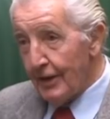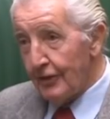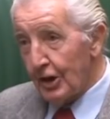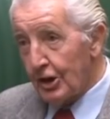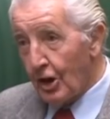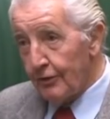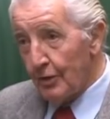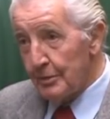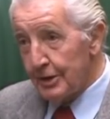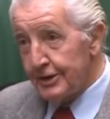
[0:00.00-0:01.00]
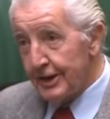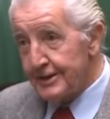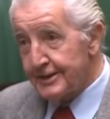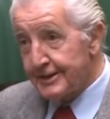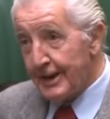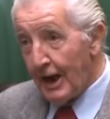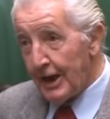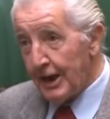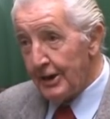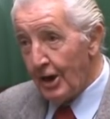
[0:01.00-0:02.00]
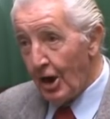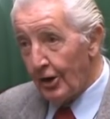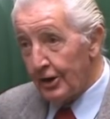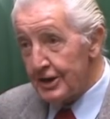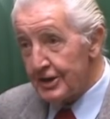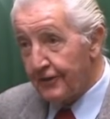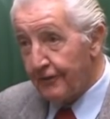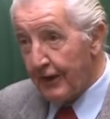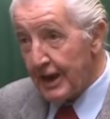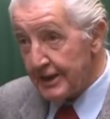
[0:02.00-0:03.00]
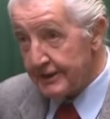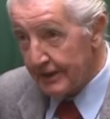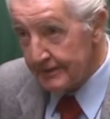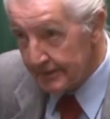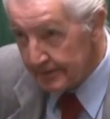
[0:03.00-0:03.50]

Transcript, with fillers: that the government is dying on its feet?